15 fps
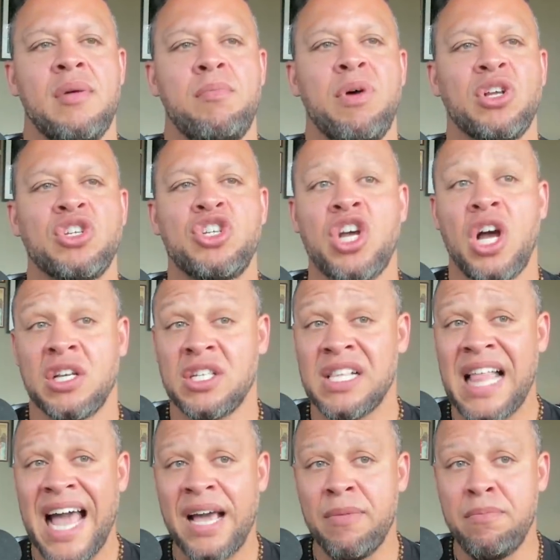but just
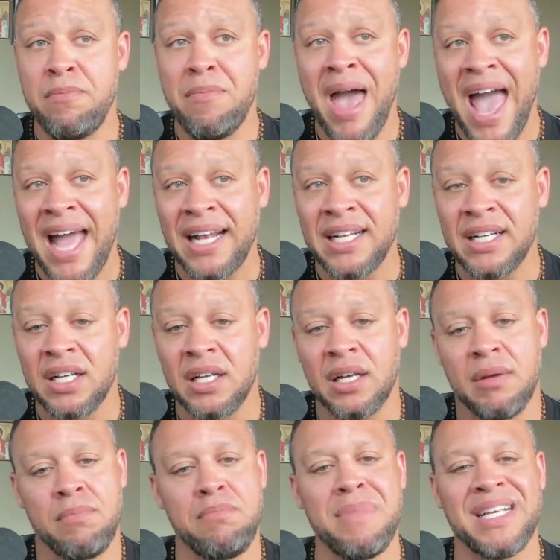like men,
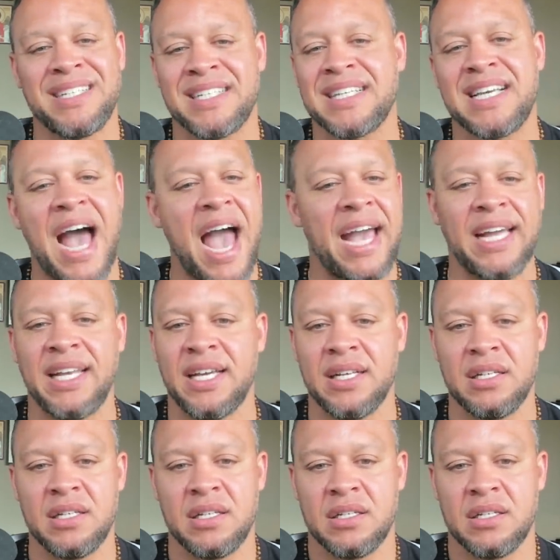misguided.